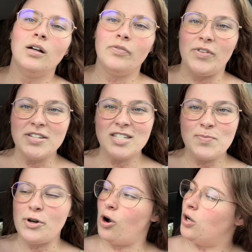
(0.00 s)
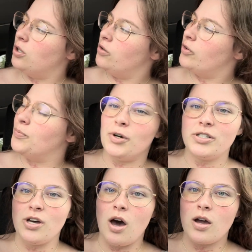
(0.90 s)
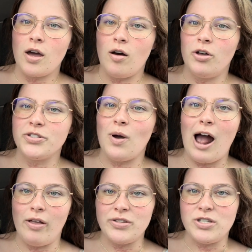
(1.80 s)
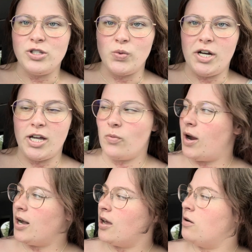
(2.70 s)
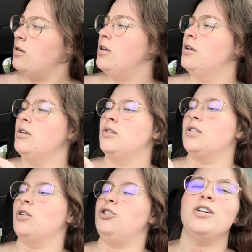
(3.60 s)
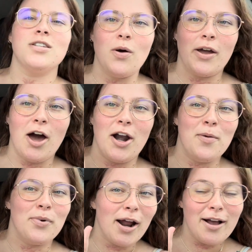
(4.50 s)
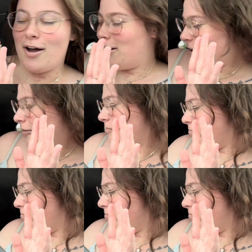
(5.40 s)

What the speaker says: This has been all over Book Talk. Also, Allison's reading it right now, so she doesn't know I got it, but I got it.